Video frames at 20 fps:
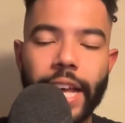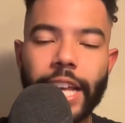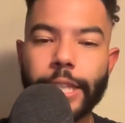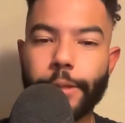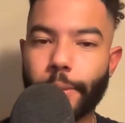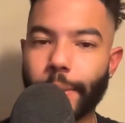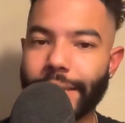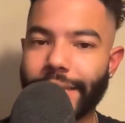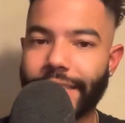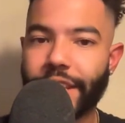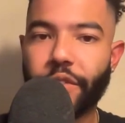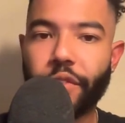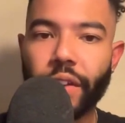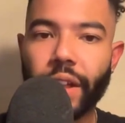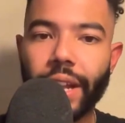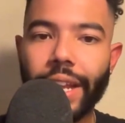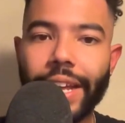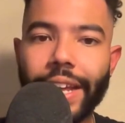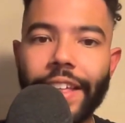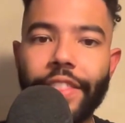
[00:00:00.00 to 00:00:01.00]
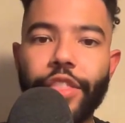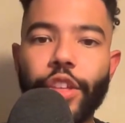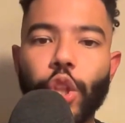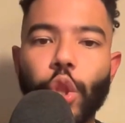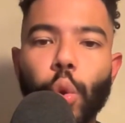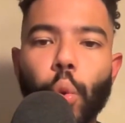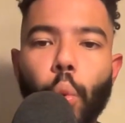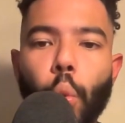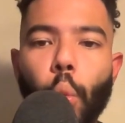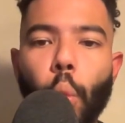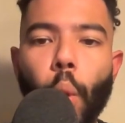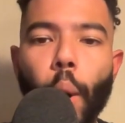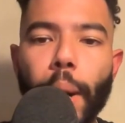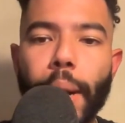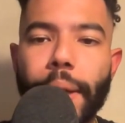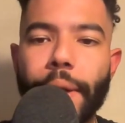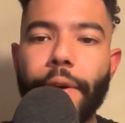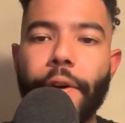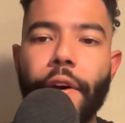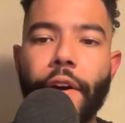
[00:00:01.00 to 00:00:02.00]
specifically the
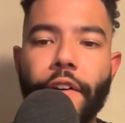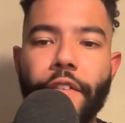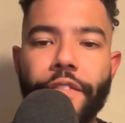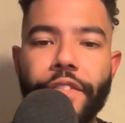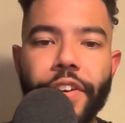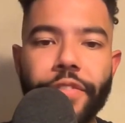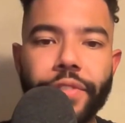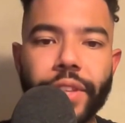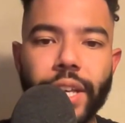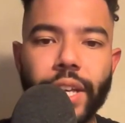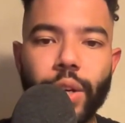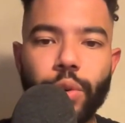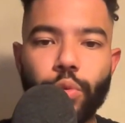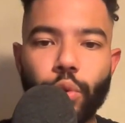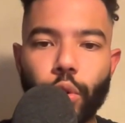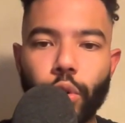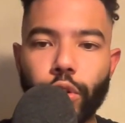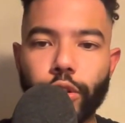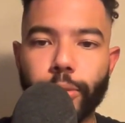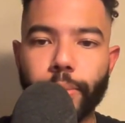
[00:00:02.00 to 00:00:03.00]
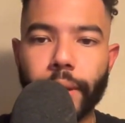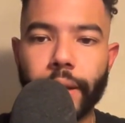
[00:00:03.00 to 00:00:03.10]
2015 Royals,